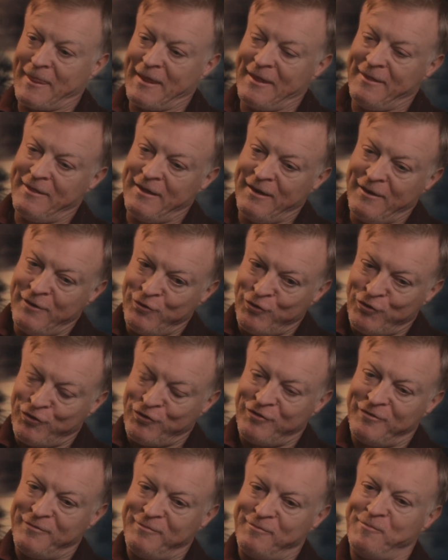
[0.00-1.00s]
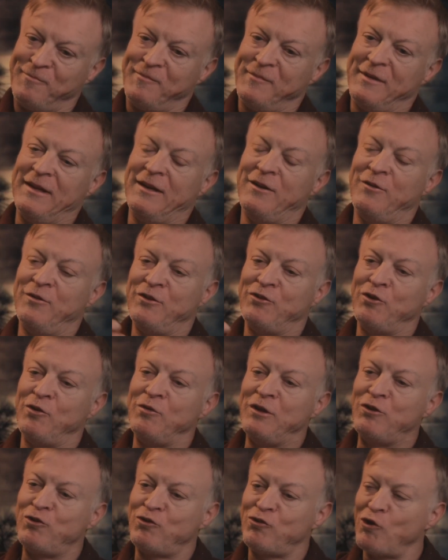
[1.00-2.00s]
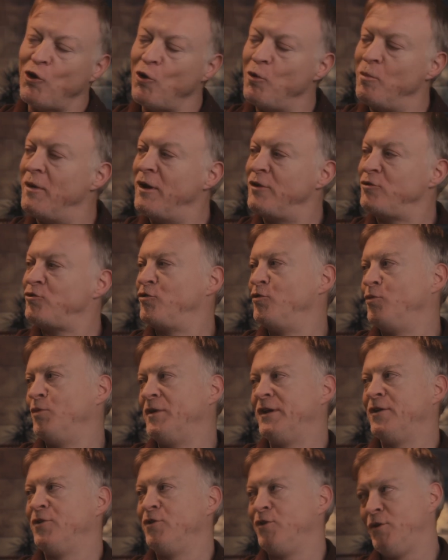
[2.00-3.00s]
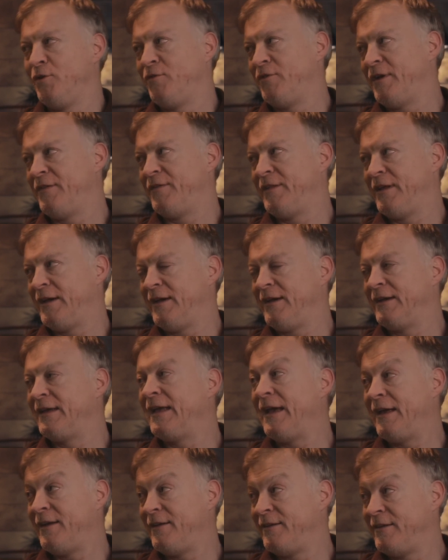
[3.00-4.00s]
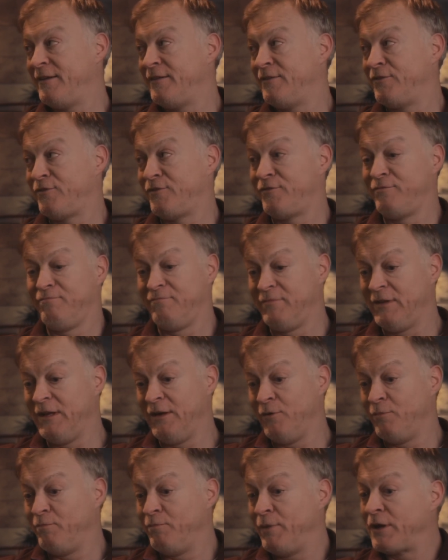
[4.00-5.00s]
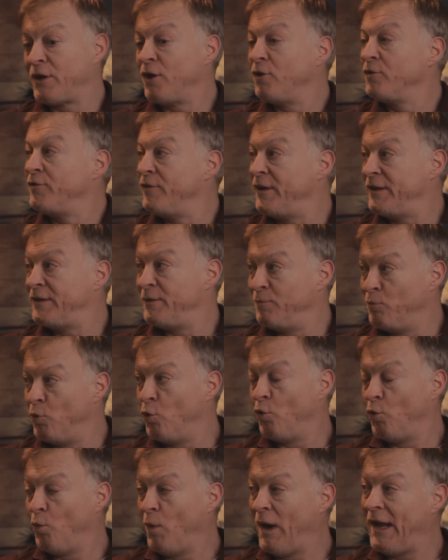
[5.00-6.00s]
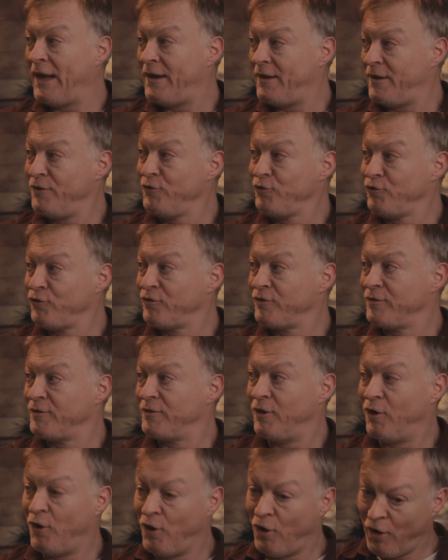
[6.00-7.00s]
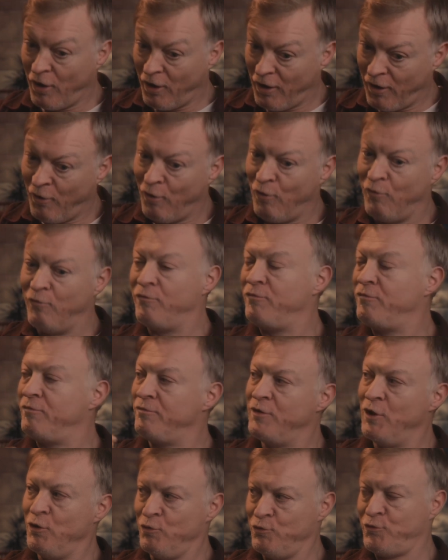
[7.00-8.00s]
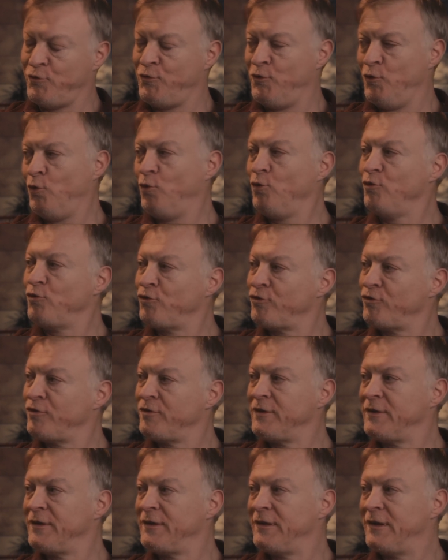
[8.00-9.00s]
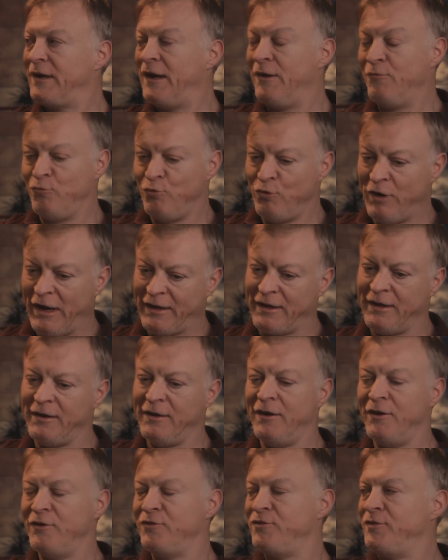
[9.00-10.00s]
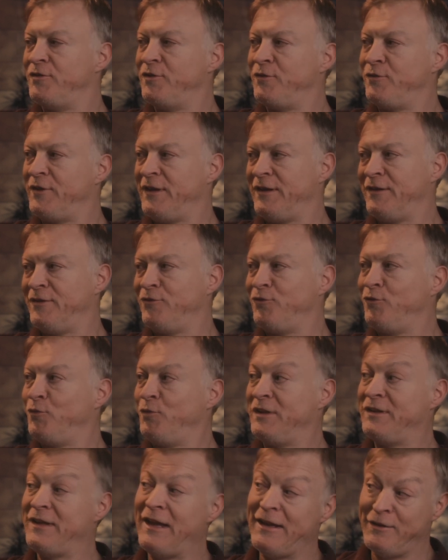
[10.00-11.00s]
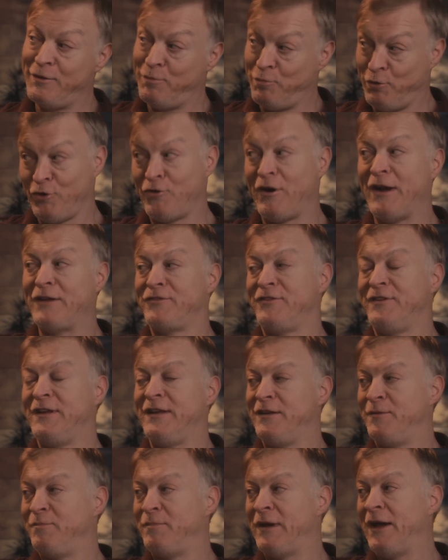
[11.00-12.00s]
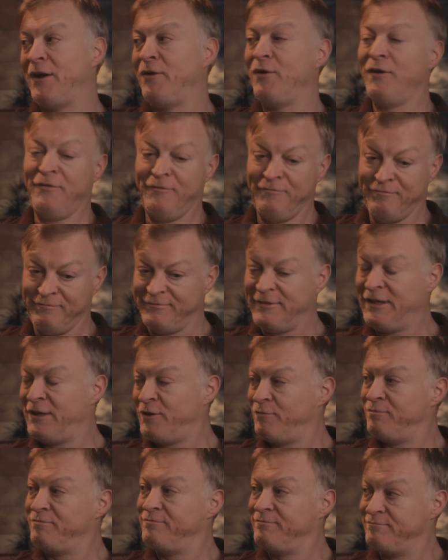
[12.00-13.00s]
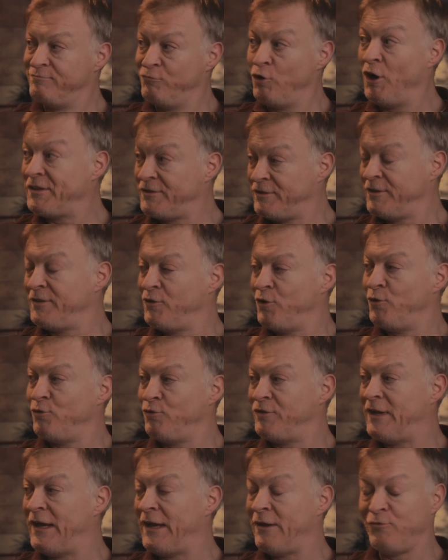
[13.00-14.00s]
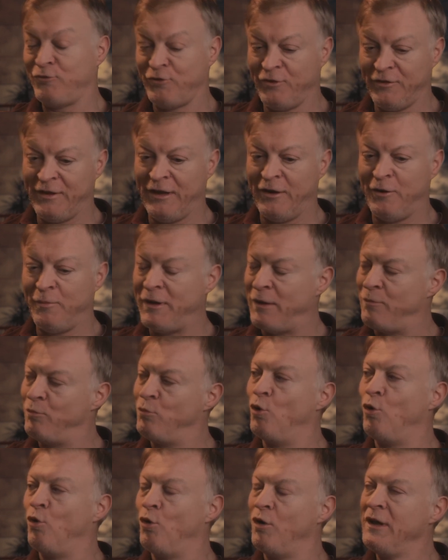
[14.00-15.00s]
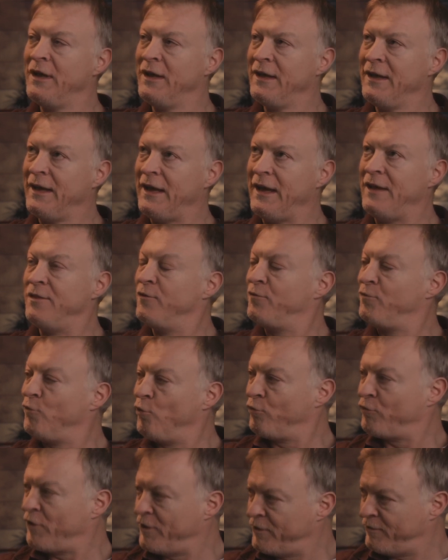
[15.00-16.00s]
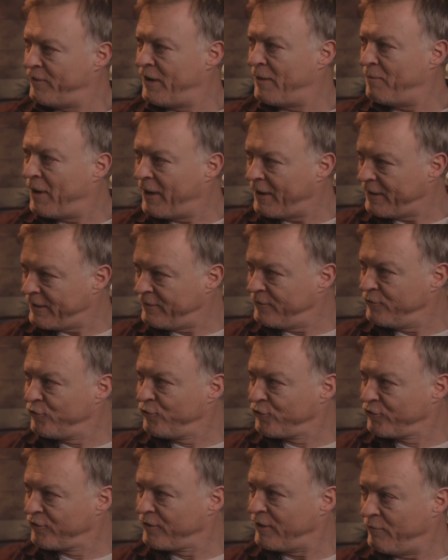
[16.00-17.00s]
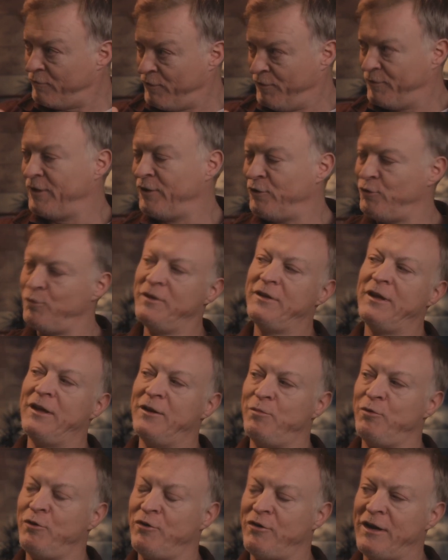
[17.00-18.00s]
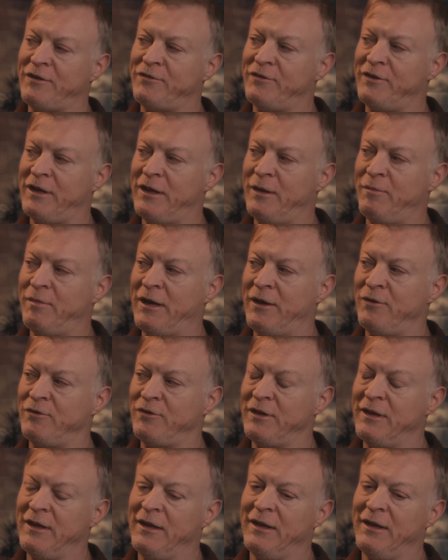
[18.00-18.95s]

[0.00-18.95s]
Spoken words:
there's only so much that we can do around that. Again, it's, by cultivating more awareness of those thoughts and recognizing the things that we tend to procrastinate about and, writing those down so that they're a bit more in the forefront of our minds of the things that we tend to procrastinate about.